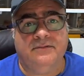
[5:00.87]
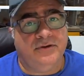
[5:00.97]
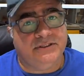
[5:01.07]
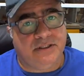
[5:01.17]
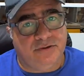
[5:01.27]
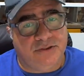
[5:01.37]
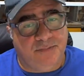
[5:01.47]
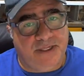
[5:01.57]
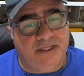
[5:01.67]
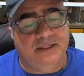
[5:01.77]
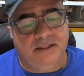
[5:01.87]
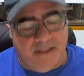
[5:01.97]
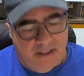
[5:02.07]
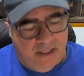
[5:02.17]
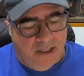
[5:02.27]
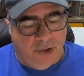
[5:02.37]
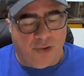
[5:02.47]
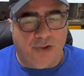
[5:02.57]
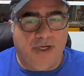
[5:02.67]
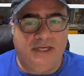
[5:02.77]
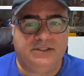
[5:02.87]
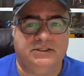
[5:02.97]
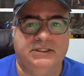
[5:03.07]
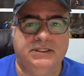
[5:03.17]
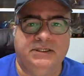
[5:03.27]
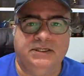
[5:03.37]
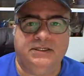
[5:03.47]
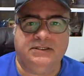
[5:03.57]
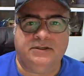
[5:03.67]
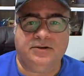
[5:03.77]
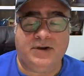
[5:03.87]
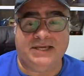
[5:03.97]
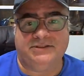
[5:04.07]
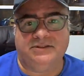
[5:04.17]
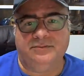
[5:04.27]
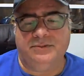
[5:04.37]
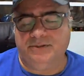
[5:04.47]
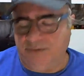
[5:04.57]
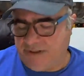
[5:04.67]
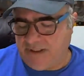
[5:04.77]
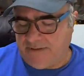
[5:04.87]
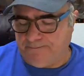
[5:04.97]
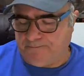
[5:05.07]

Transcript: a very slow speed, you could actually crash the machine.